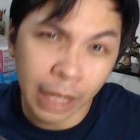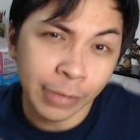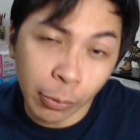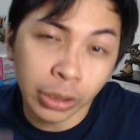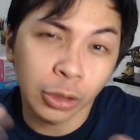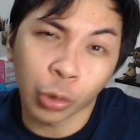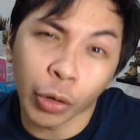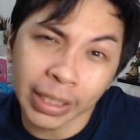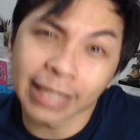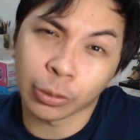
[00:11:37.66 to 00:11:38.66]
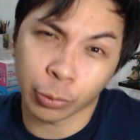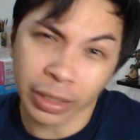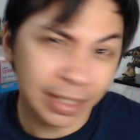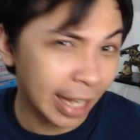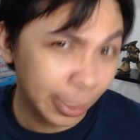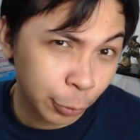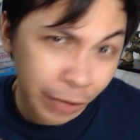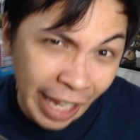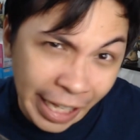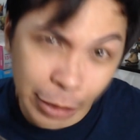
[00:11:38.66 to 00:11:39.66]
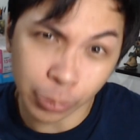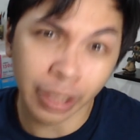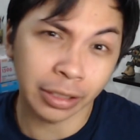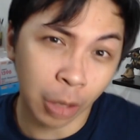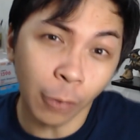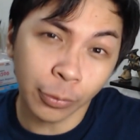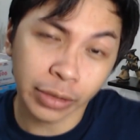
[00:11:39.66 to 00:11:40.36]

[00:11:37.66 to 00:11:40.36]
if you want a toy that will really entertain you, then go for